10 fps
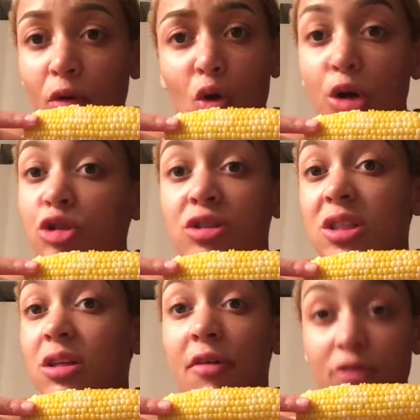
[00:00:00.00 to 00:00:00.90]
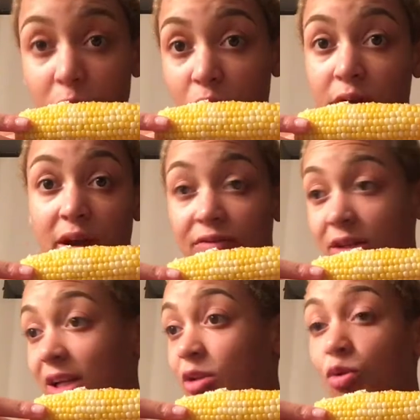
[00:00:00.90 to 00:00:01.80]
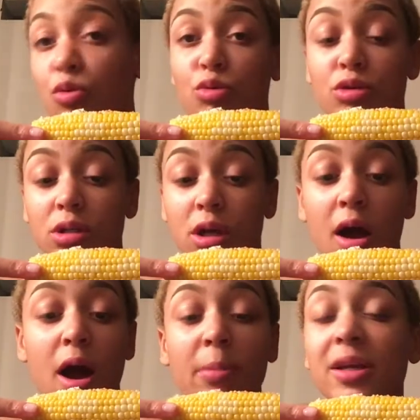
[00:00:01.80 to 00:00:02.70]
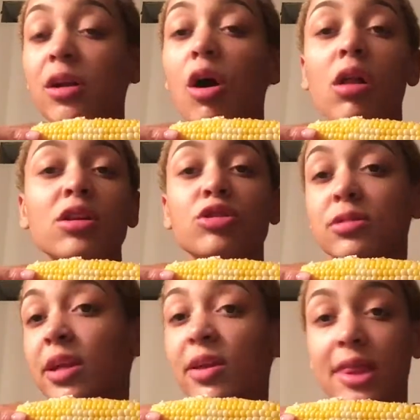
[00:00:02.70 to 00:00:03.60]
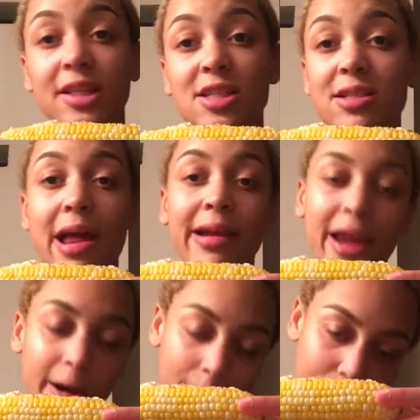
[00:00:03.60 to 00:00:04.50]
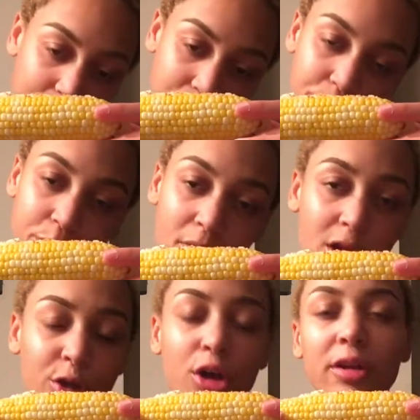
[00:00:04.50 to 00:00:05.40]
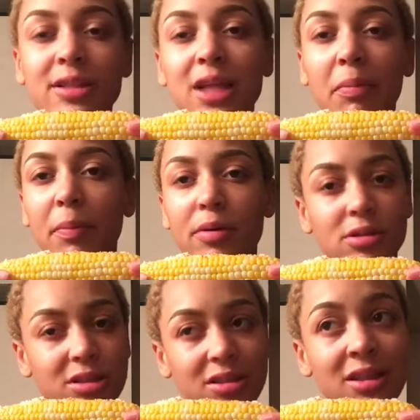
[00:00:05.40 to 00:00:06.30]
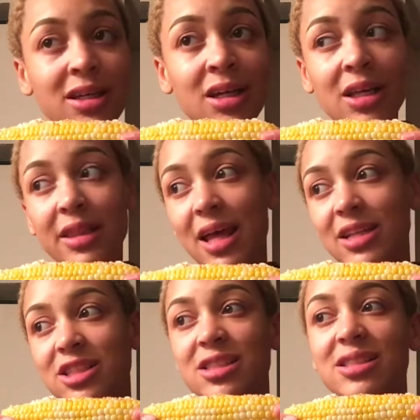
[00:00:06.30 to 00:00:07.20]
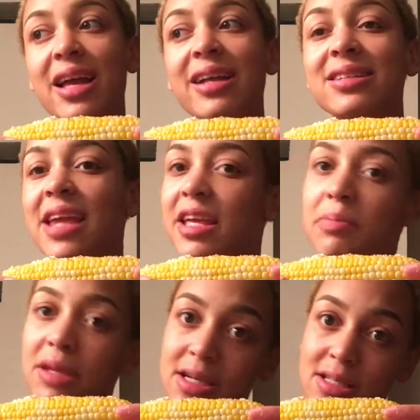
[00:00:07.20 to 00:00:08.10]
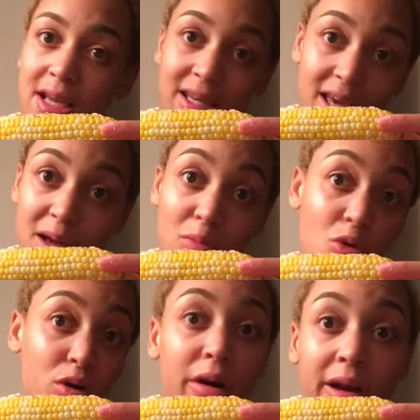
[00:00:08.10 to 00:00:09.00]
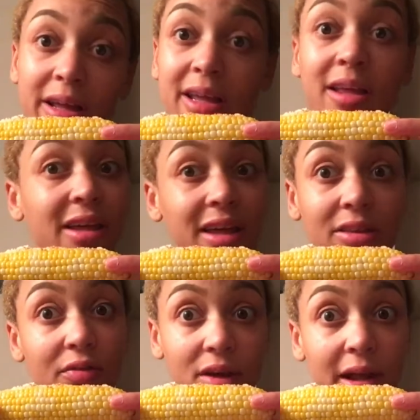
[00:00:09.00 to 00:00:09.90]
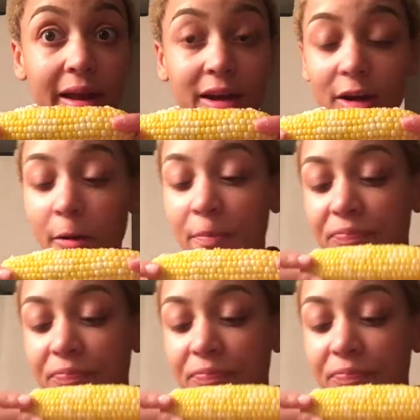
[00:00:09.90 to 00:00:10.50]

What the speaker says: Or are you just comfortable enough to get the corn on the cob, get it all in your teeth, and just not care? You know, the type of person that is just like, take me as I am, or get the fuck out of here.